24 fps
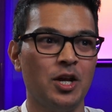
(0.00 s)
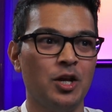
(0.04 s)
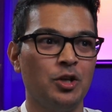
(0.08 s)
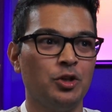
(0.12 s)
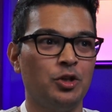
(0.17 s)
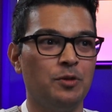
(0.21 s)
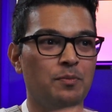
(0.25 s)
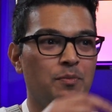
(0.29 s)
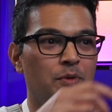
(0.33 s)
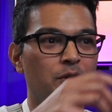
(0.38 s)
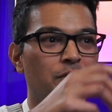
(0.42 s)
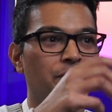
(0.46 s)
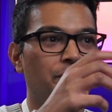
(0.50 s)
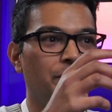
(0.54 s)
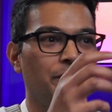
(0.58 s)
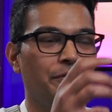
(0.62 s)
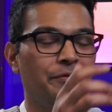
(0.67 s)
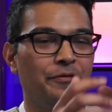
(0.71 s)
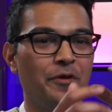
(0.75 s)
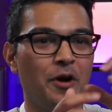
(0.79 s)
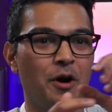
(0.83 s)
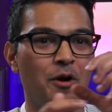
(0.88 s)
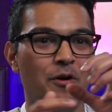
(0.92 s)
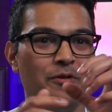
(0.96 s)
to move your
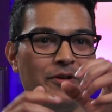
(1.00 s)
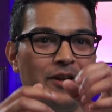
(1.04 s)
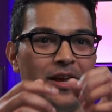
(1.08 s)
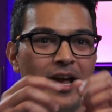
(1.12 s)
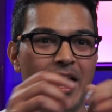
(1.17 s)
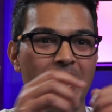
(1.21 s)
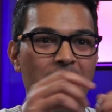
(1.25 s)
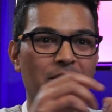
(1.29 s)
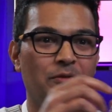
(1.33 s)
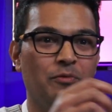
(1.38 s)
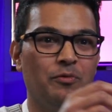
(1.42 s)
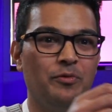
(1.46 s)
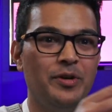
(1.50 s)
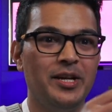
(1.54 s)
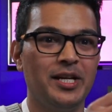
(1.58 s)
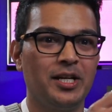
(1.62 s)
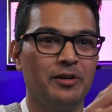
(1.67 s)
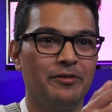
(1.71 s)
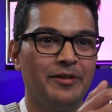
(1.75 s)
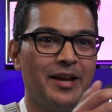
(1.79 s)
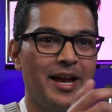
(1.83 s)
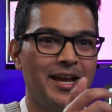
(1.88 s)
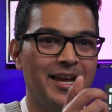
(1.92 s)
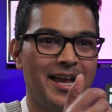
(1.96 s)
phone and
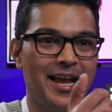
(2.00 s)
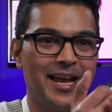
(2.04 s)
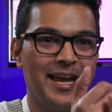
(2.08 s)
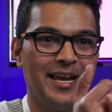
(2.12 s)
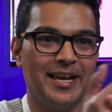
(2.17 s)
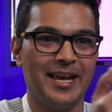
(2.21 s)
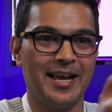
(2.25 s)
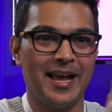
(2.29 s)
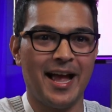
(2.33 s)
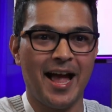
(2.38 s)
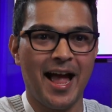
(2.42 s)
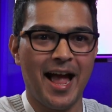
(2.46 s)
recreate a